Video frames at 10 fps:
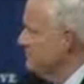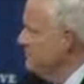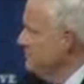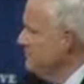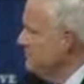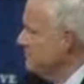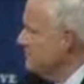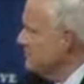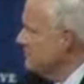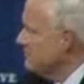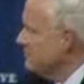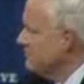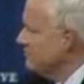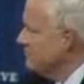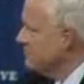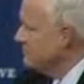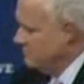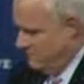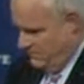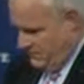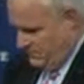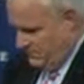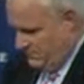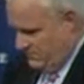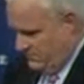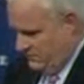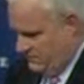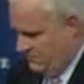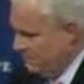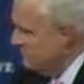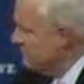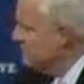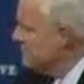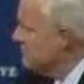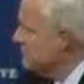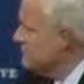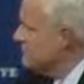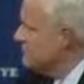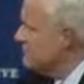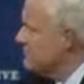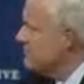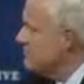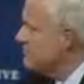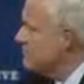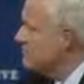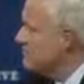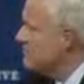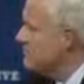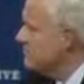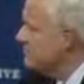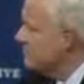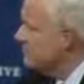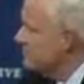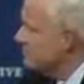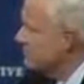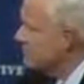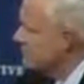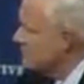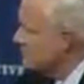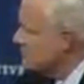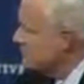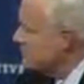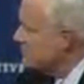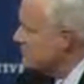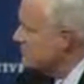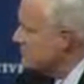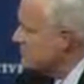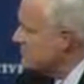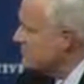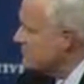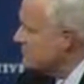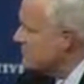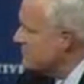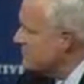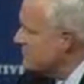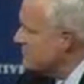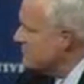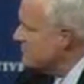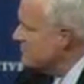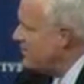[no speech]